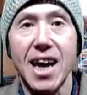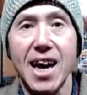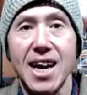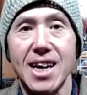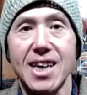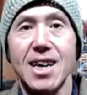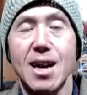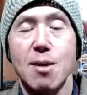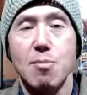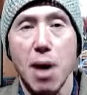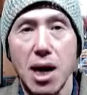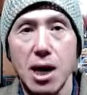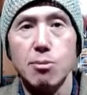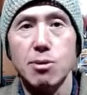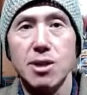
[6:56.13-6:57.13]
Again,
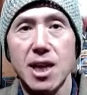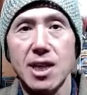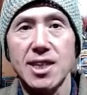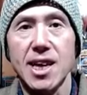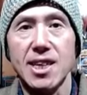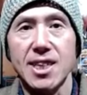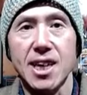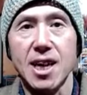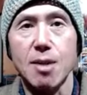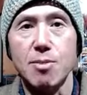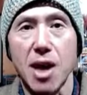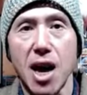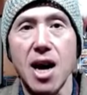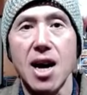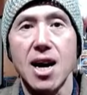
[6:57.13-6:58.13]
my name is
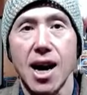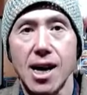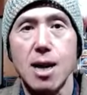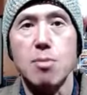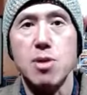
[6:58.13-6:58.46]
Sachiaki Takamiya.